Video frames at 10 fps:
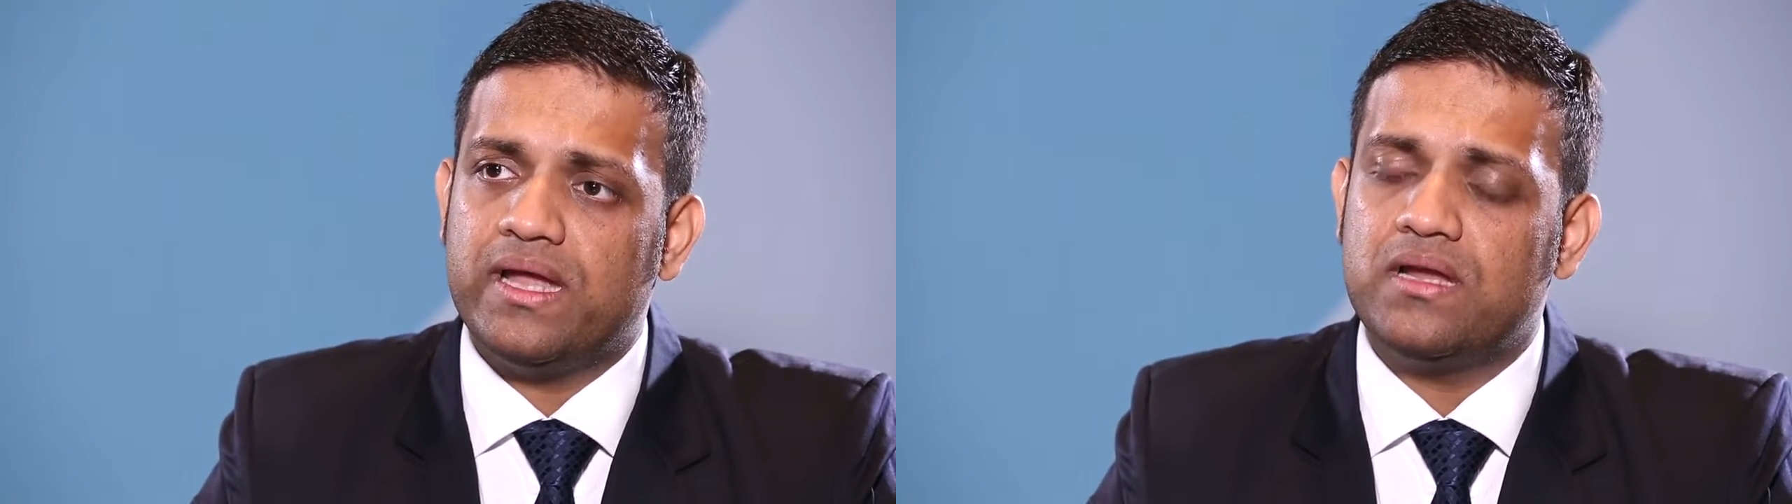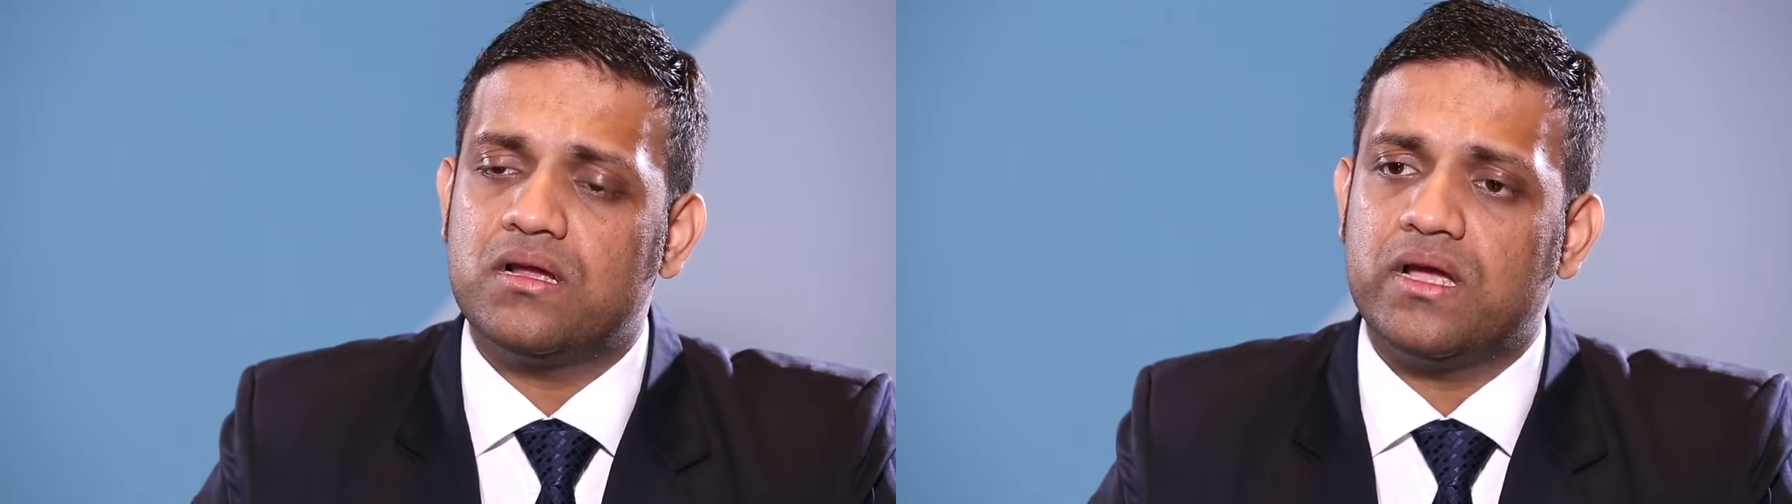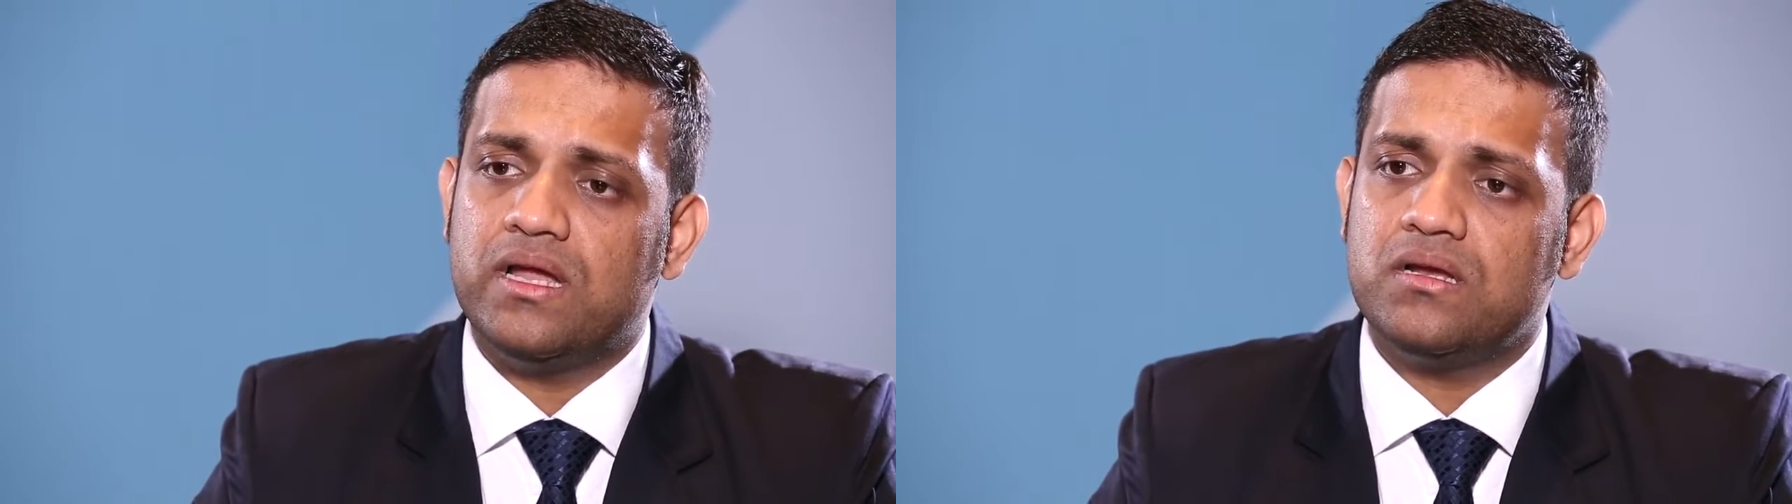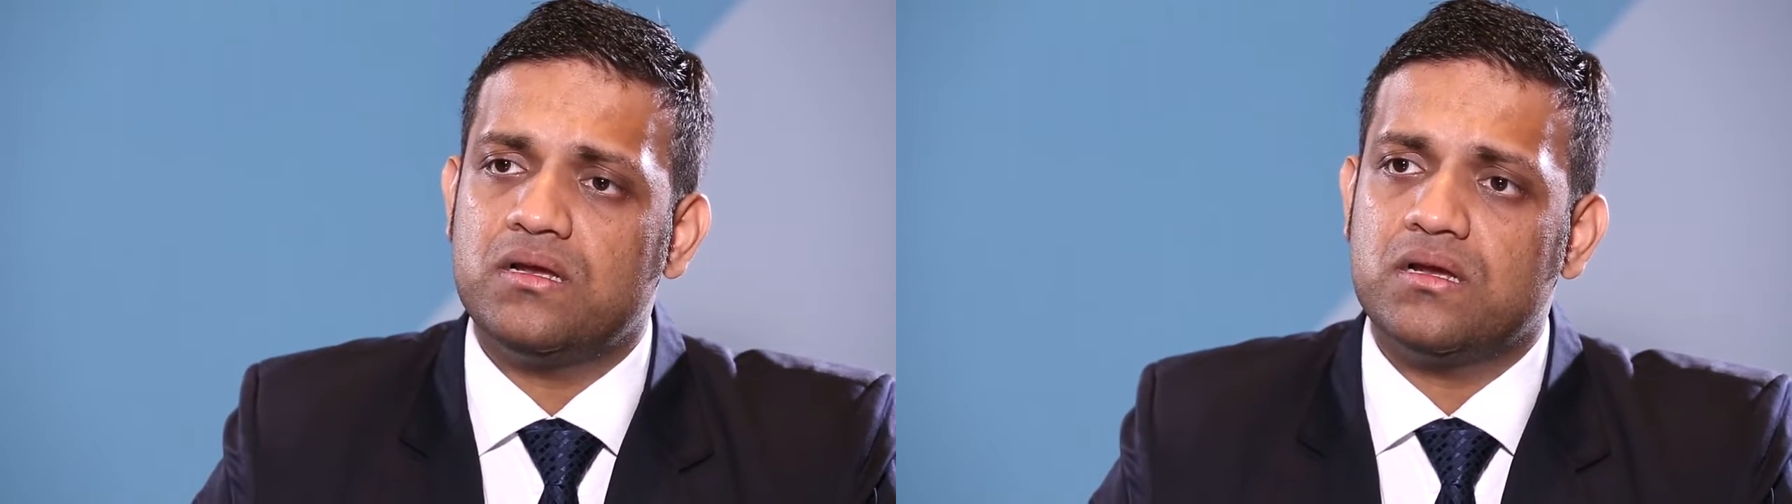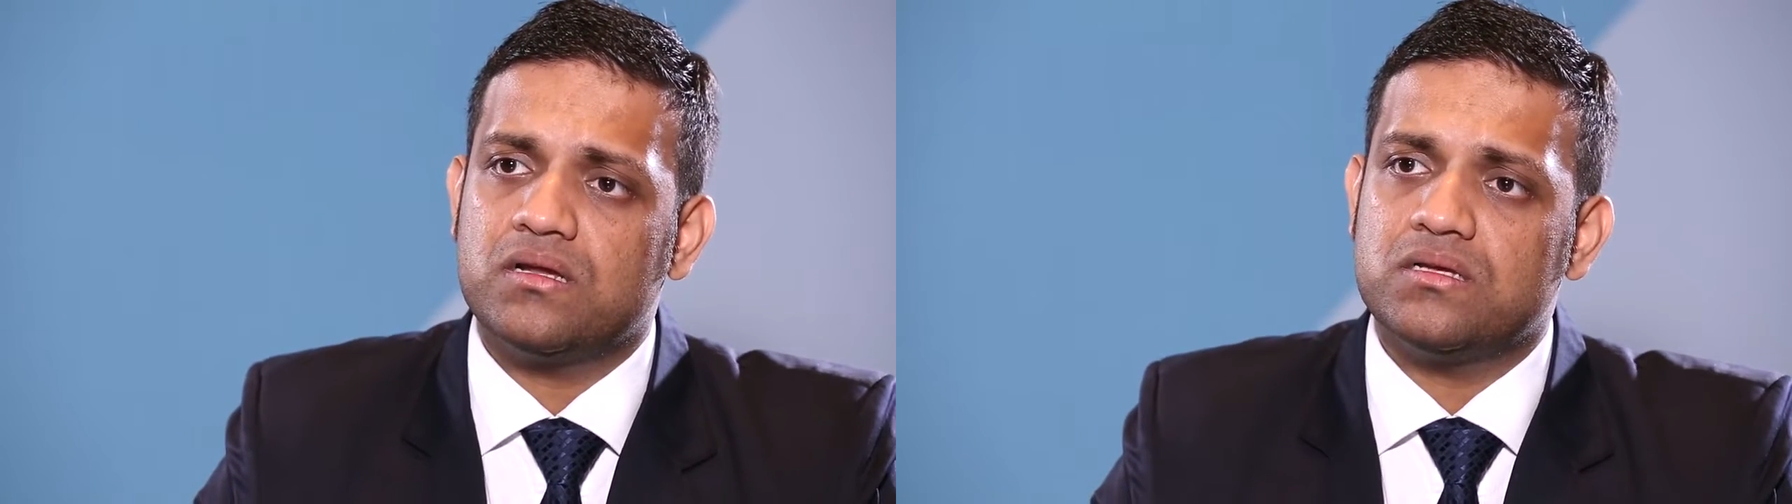
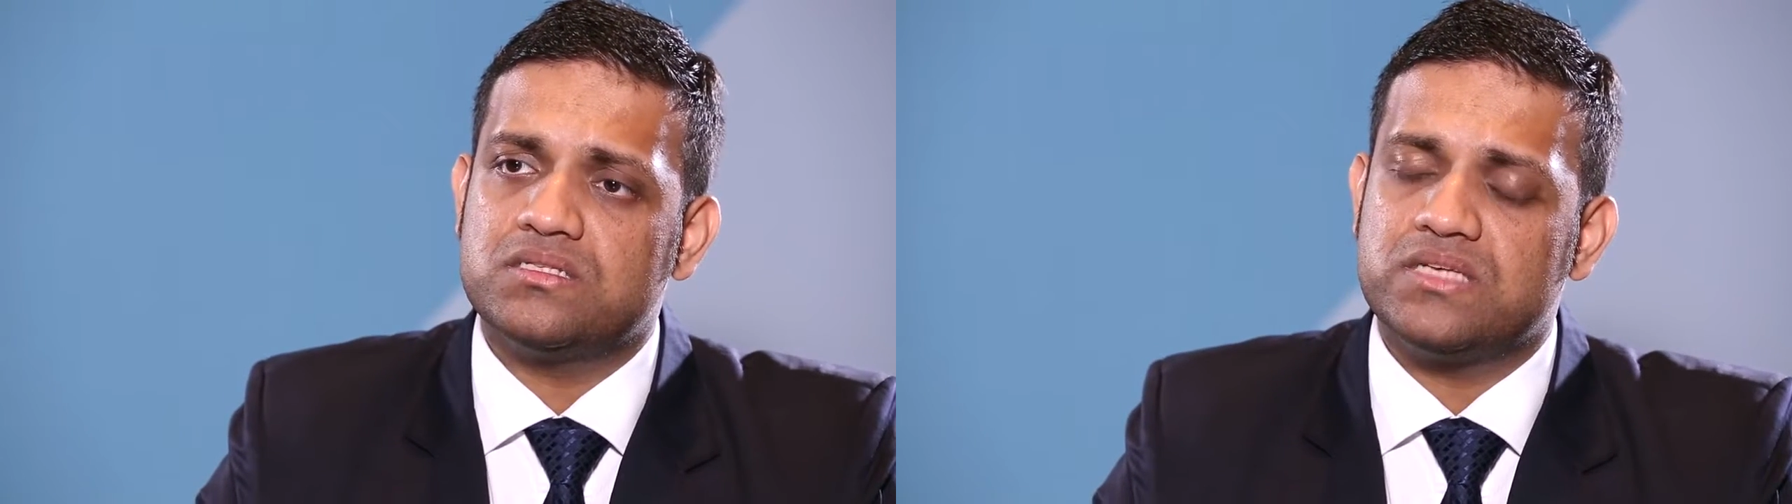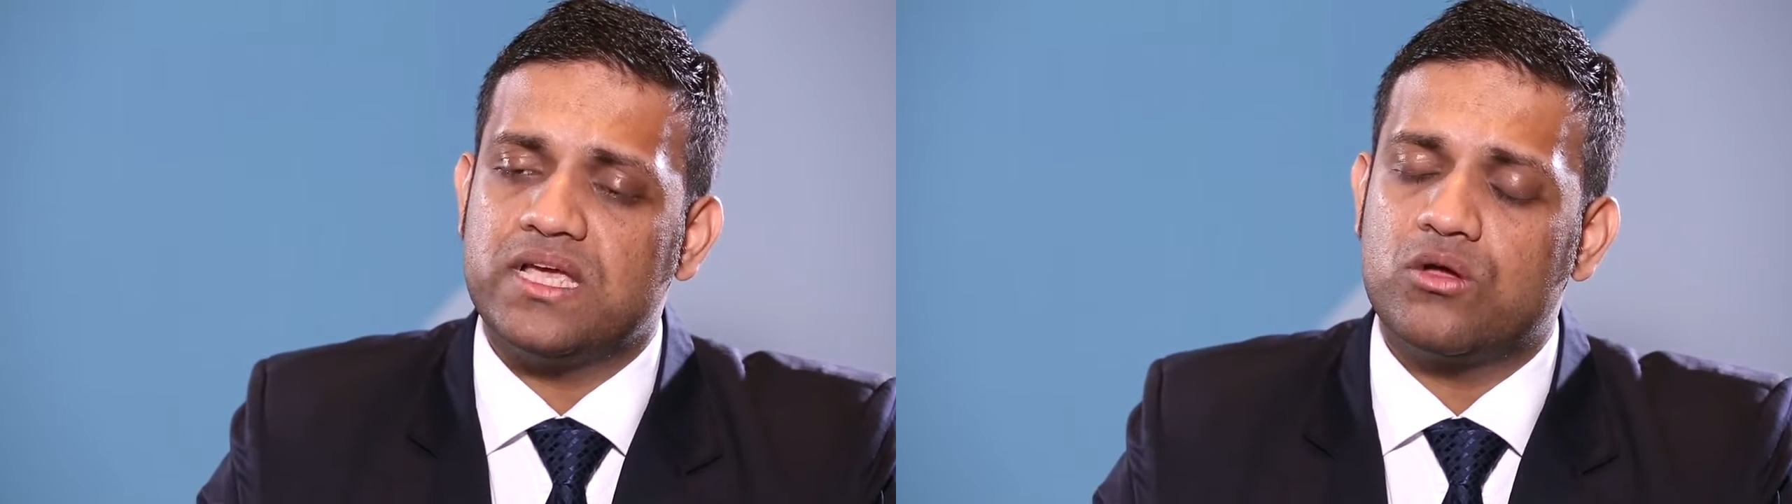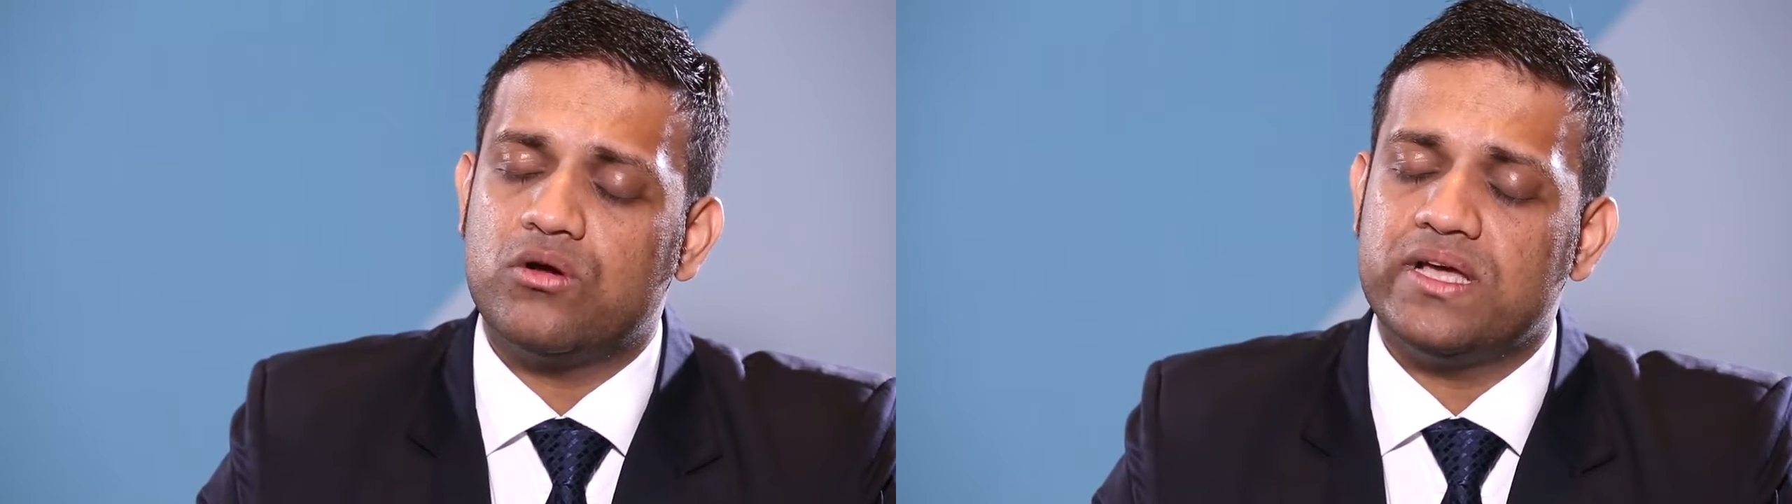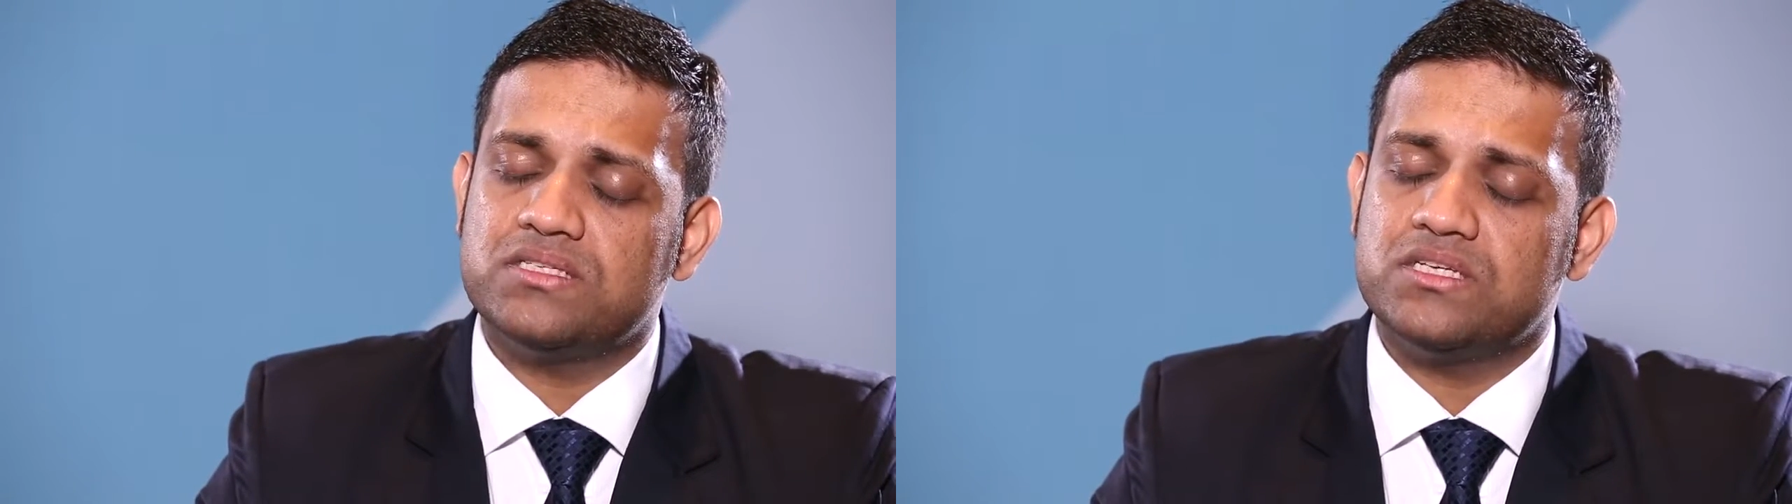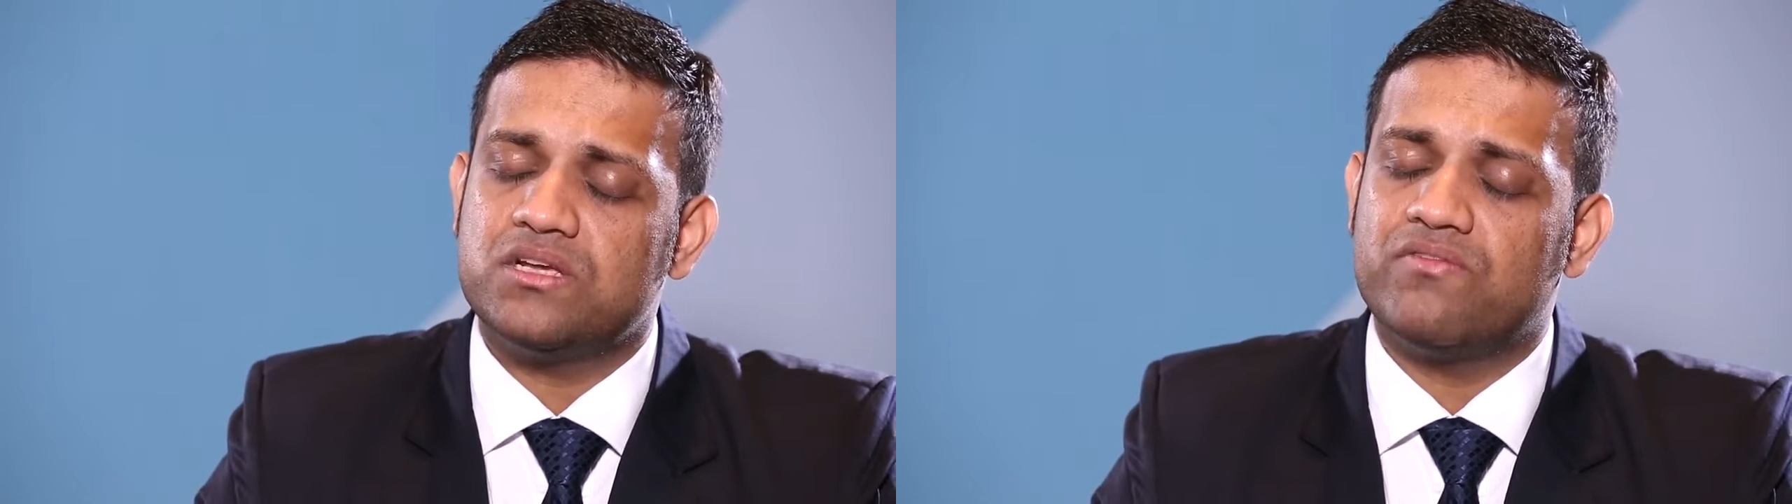in
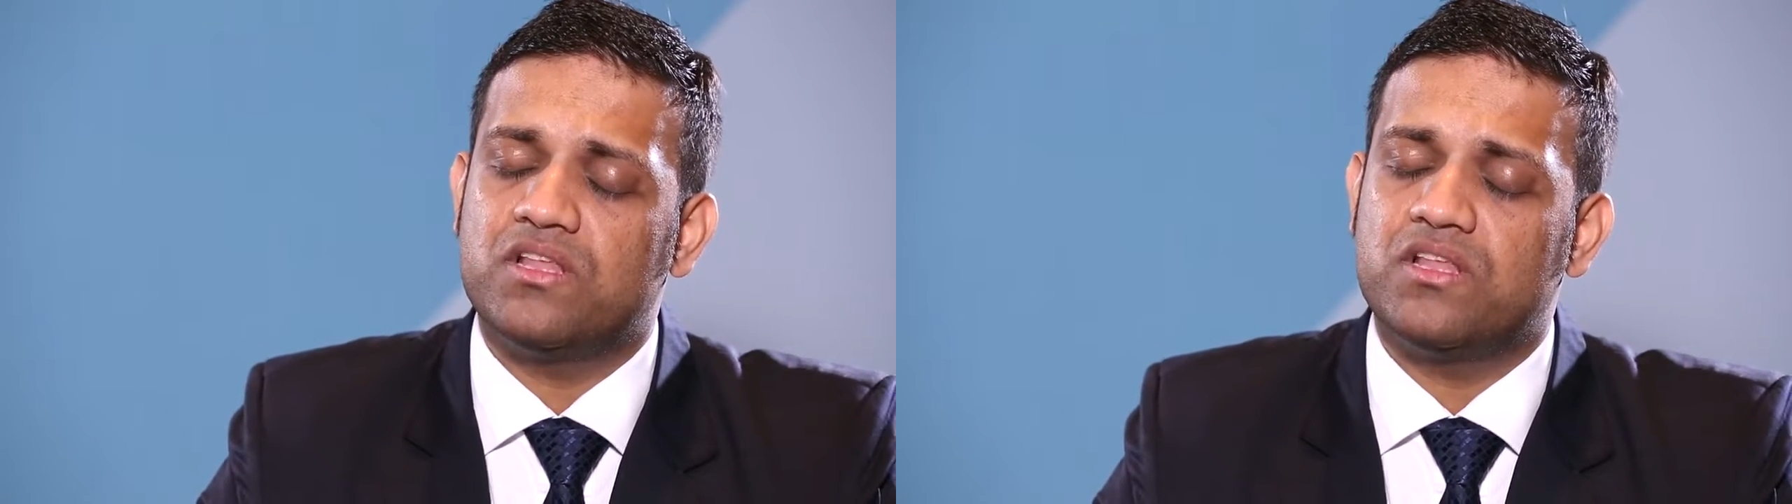synchronization